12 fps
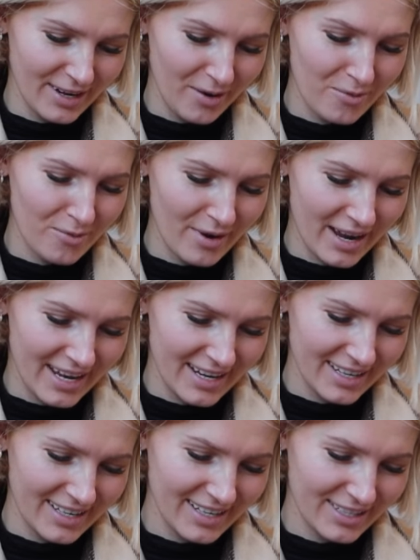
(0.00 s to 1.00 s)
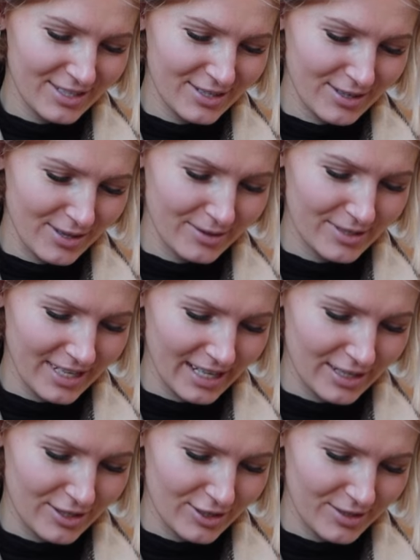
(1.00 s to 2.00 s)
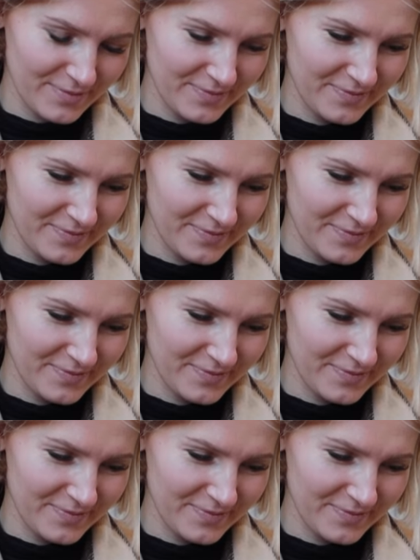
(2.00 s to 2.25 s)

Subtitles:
Way to go, Tosh.